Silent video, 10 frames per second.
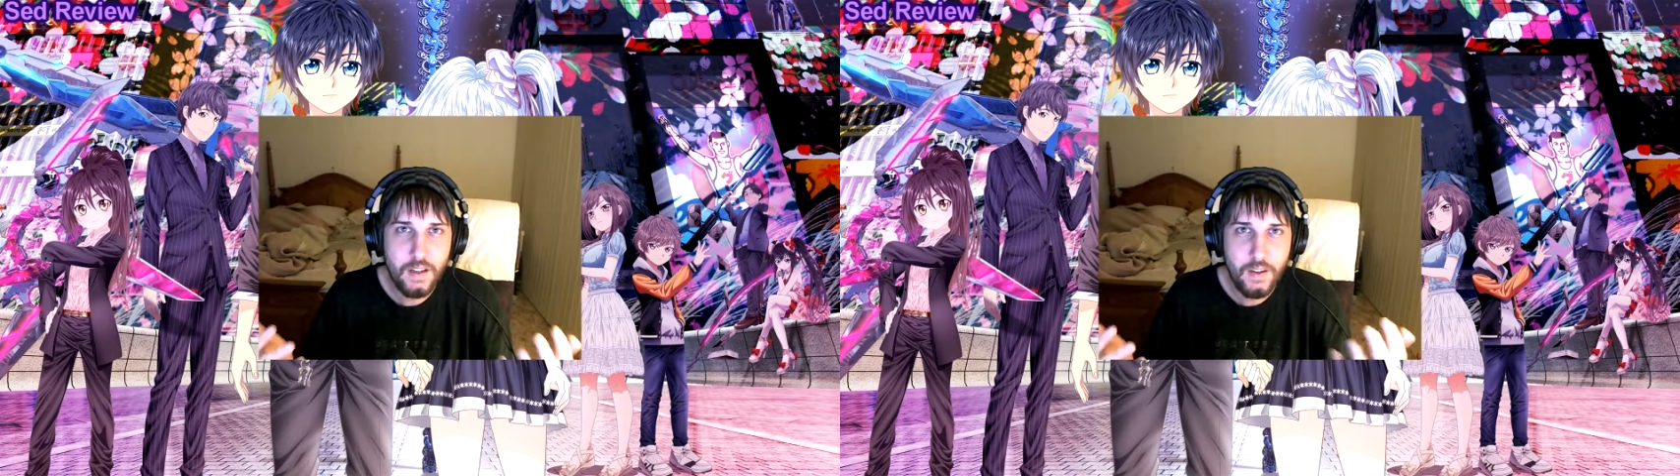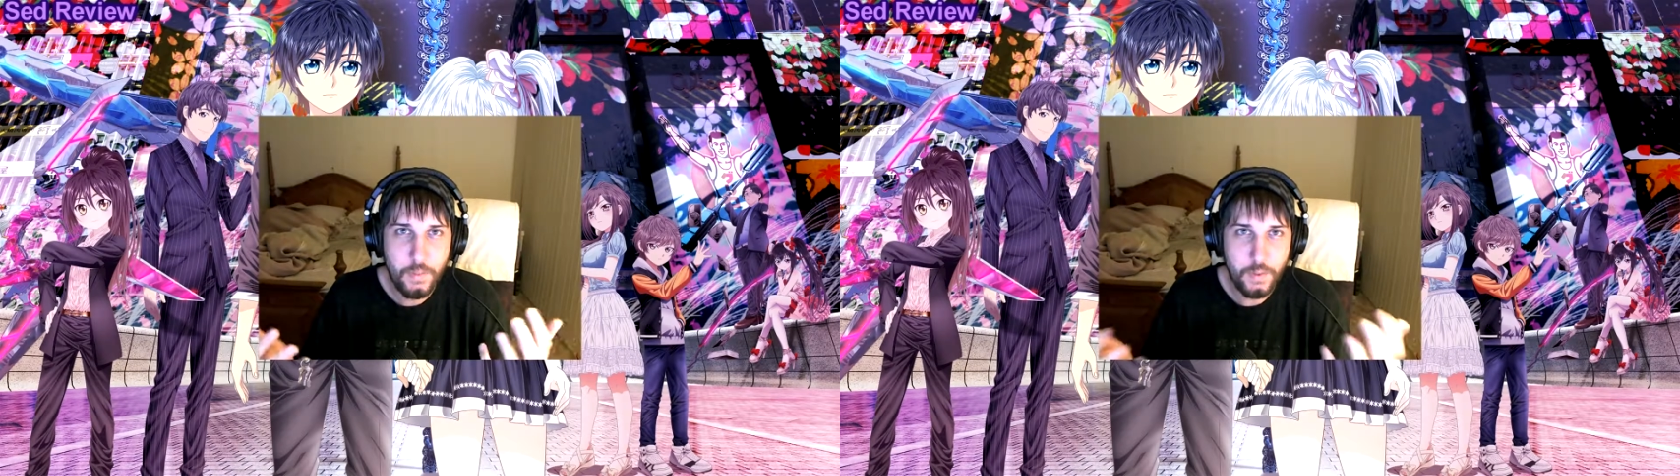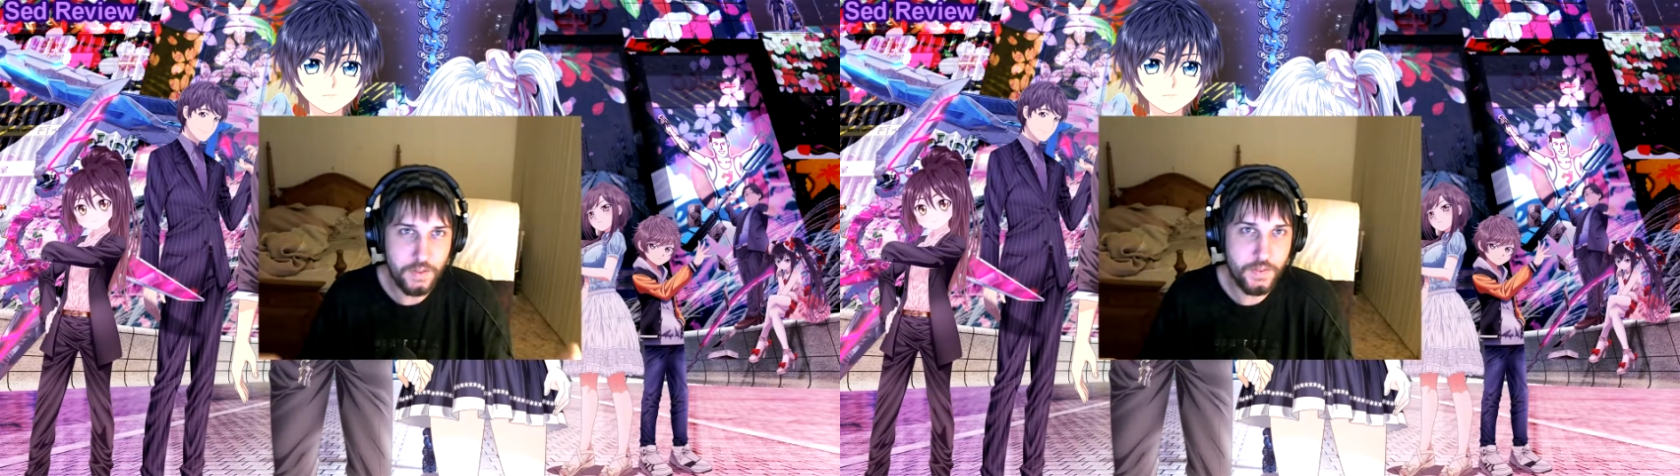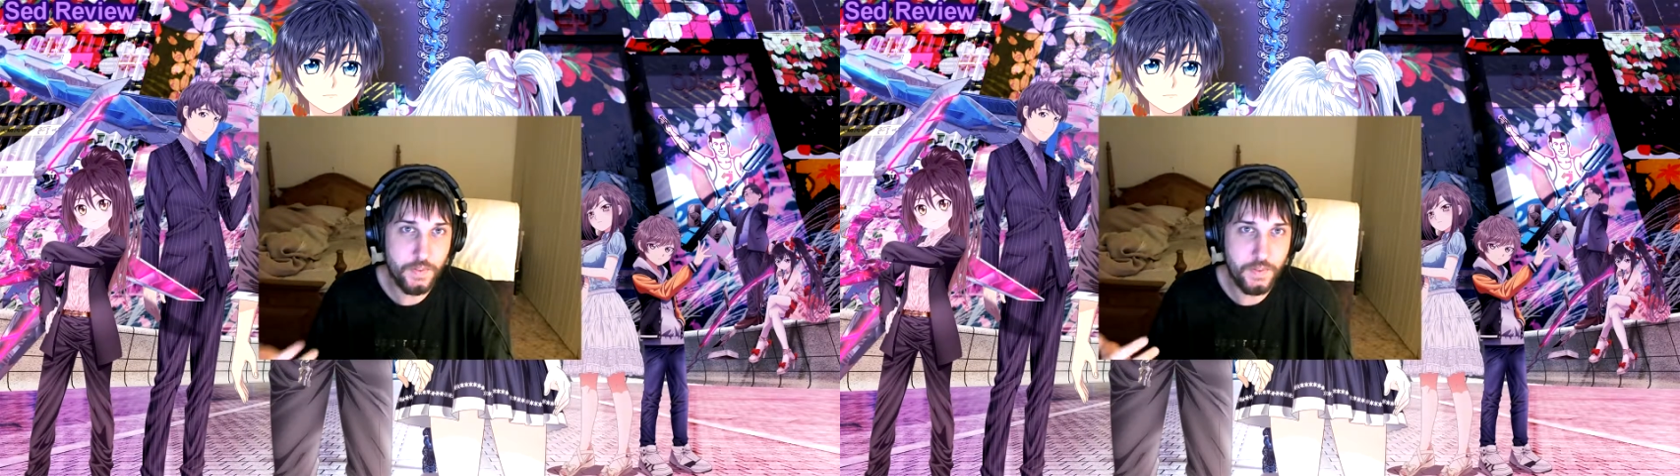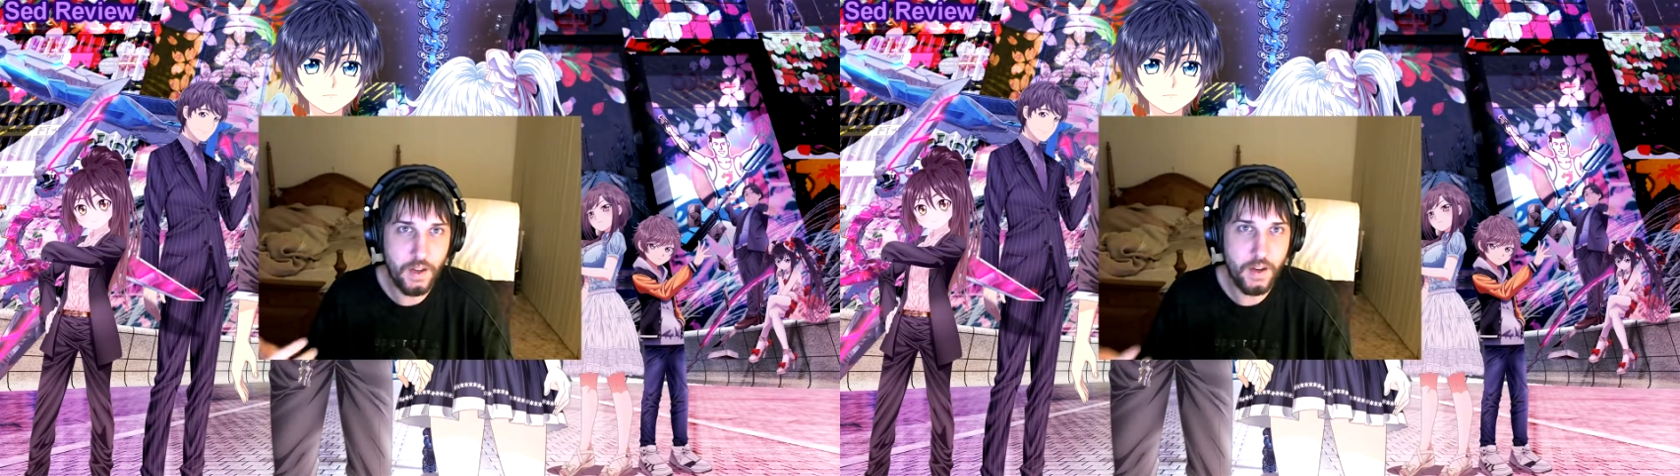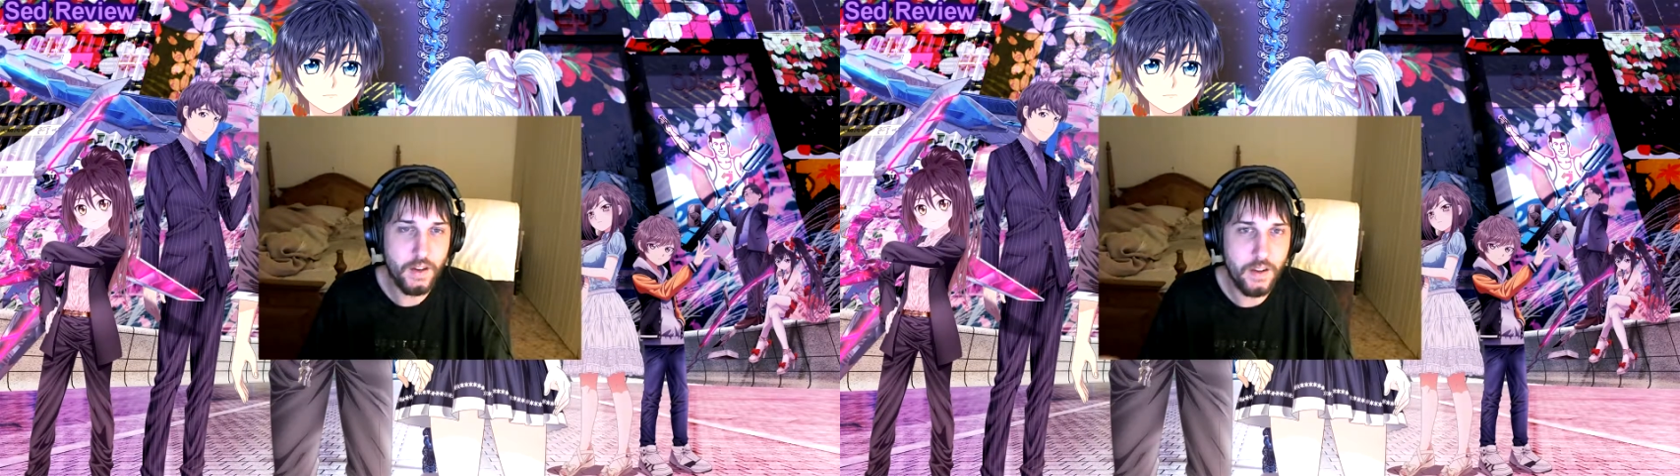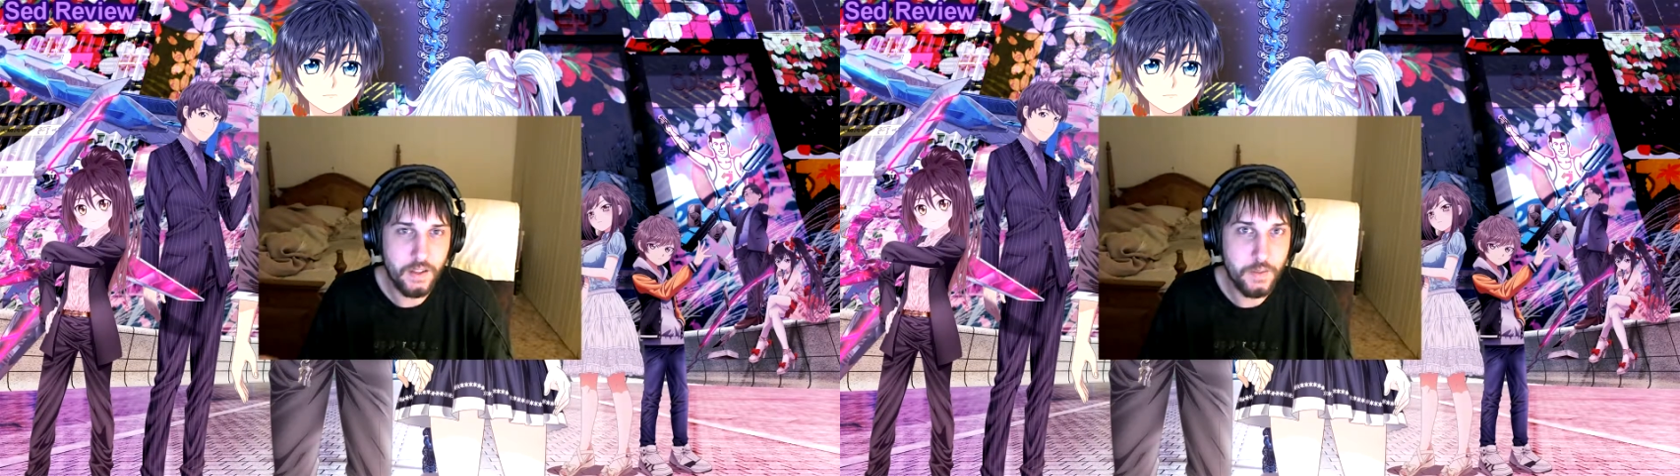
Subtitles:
you